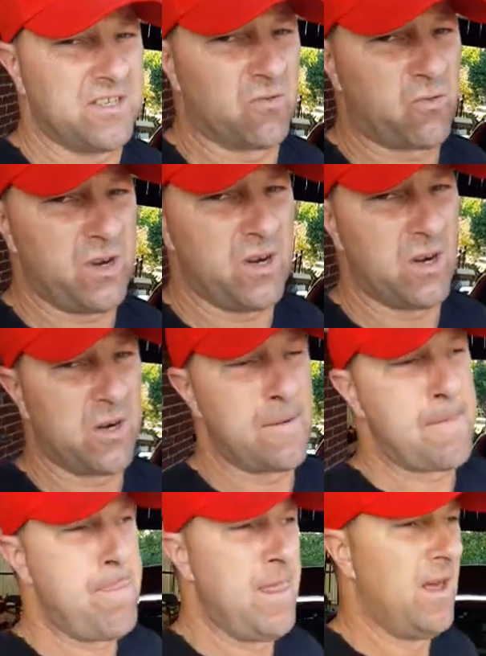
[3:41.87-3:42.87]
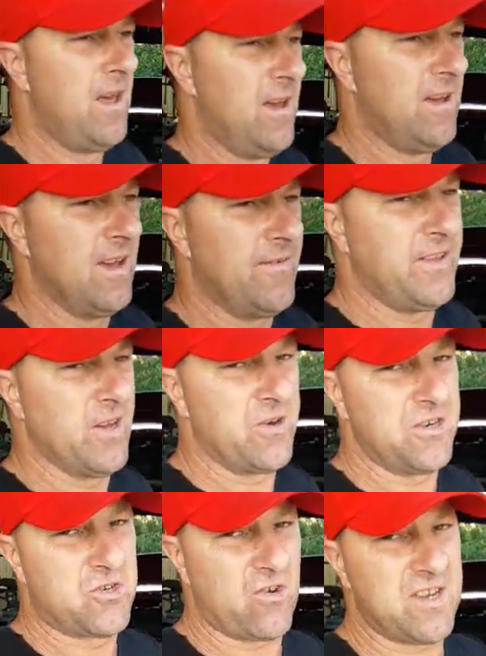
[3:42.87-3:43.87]
the rear, if you don't
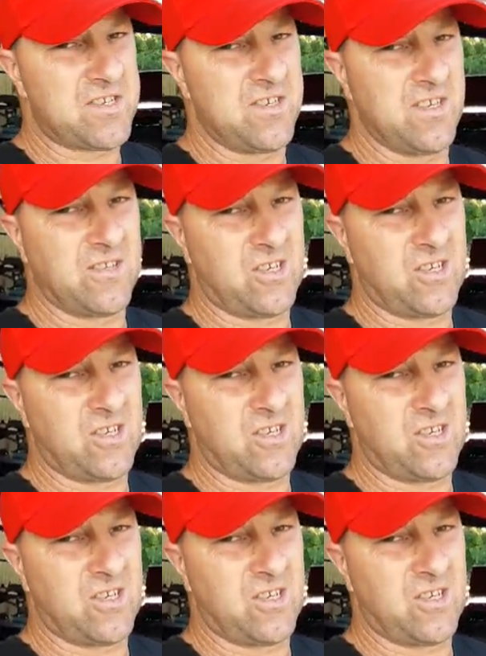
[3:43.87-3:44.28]
address it,